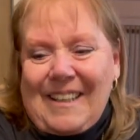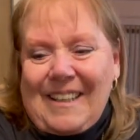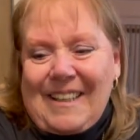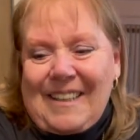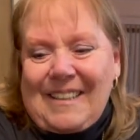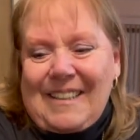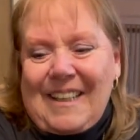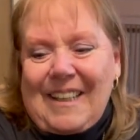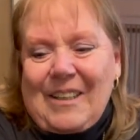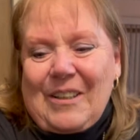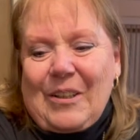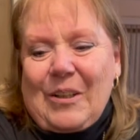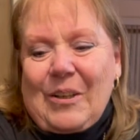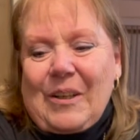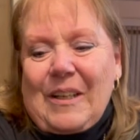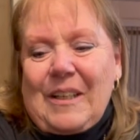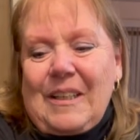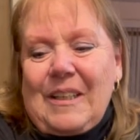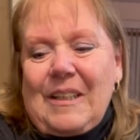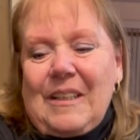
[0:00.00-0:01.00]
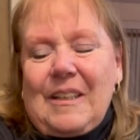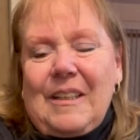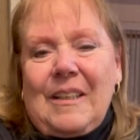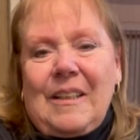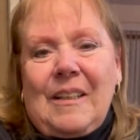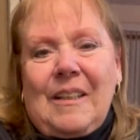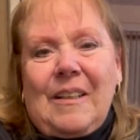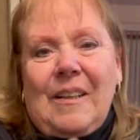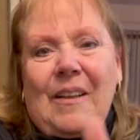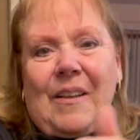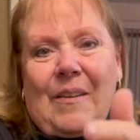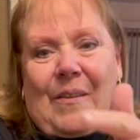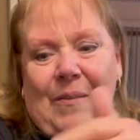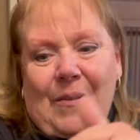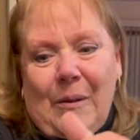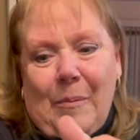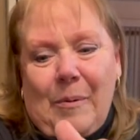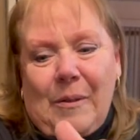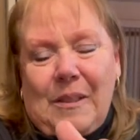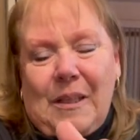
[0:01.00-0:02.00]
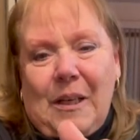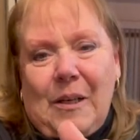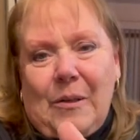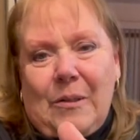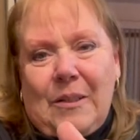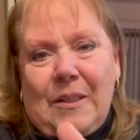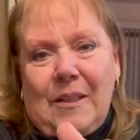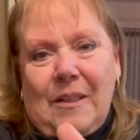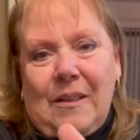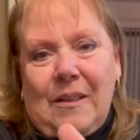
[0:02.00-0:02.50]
Take a look. The potatoes.